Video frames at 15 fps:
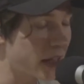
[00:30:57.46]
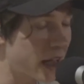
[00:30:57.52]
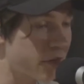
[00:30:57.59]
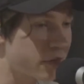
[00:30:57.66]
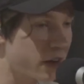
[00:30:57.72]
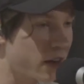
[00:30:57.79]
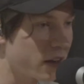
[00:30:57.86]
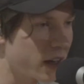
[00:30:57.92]

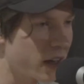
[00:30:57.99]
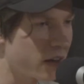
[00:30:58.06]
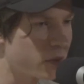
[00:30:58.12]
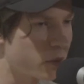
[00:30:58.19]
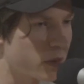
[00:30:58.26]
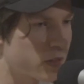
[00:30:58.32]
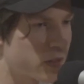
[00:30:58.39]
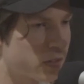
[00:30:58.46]
fell in love
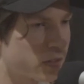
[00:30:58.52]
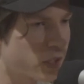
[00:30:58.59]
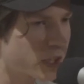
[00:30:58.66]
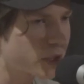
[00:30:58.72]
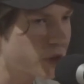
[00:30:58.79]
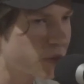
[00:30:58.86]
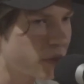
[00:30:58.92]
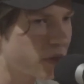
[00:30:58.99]
with country
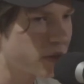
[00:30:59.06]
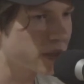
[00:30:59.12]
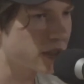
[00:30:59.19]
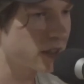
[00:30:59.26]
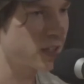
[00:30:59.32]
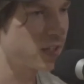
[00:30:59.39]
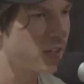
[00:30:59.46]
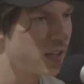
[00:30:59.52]
music
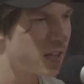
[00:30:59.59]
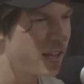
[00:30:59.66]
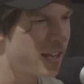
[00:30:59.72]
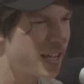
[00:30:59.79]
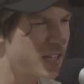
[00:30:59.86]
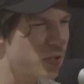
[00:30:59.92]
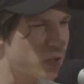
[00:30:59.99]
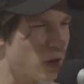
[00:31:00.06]
and
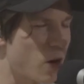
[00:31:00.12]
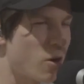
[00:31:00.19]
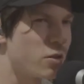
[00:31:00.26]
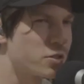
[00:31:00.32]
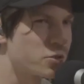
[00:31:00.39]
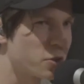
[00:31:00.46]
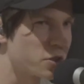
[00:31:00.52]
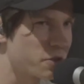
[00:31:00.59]
just all
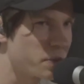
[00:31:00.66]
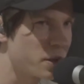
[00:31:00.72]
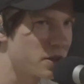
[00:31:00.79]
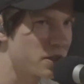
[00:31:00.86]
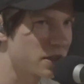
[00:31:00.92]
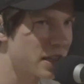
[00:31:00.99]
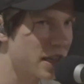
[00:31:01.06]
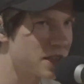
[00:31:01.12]
sorts of music.
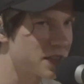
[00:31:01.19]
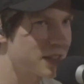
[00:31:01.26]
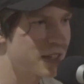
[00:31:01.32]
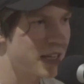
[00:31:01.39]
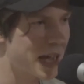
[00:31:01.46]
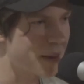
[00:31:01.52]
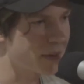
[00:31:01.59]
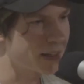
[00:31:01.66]
At
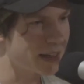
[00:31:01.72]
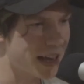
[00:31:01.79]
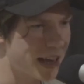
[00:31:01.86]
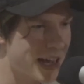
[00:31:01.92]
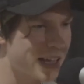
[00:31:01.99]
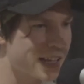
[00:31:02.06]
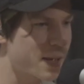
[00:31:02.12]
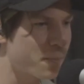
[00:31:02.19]

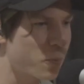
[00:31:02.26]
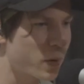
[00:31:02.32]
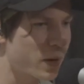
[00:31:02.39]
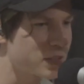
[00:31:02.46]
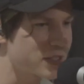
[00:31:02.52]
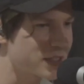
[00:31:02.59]
that point I was like